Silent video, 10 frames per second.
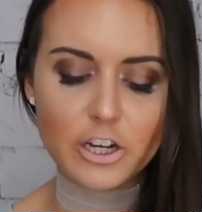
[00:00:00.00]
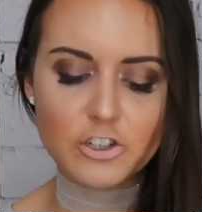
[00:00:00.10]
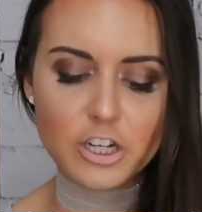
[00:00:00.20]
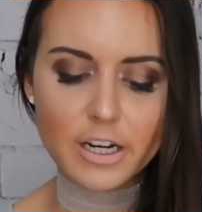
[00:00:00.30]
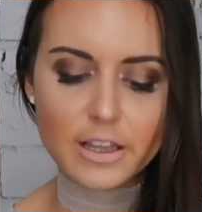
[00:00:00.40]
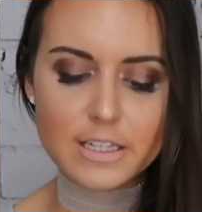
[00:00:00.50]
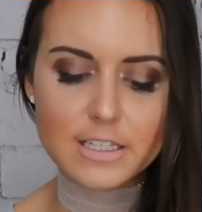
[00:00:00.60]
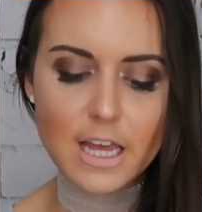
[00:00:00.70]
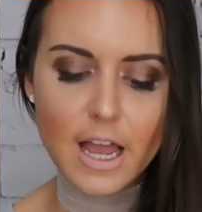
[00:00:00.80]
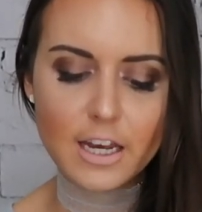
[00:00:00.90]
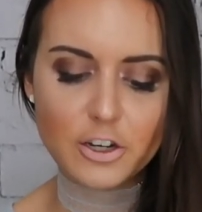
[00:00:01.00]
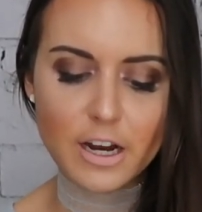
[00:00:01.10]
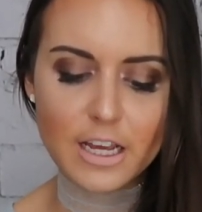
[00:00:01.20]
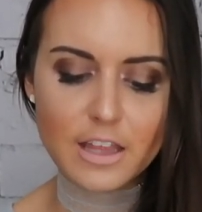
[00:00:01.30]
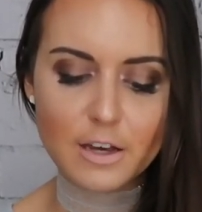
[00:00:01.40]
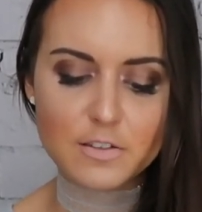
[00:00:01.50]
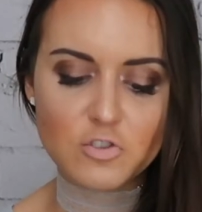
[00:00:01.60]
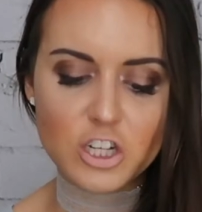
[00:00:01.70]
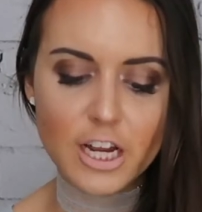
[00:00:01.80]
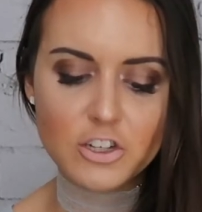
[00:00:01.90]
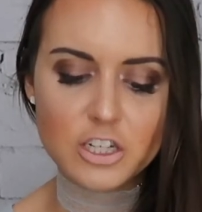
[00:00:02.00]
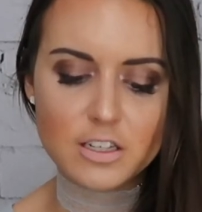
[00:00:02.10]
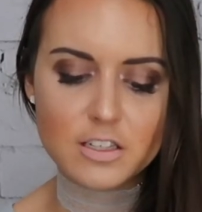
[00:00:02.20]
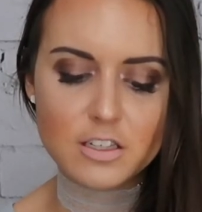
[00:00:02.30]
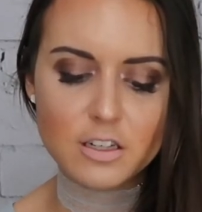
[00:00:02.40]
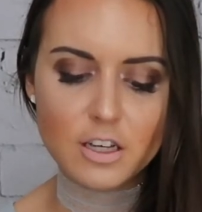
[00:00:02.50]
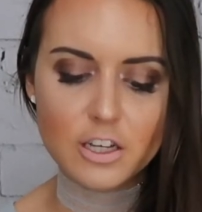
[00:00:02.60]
conjunct the Sun in your eighth house of changes.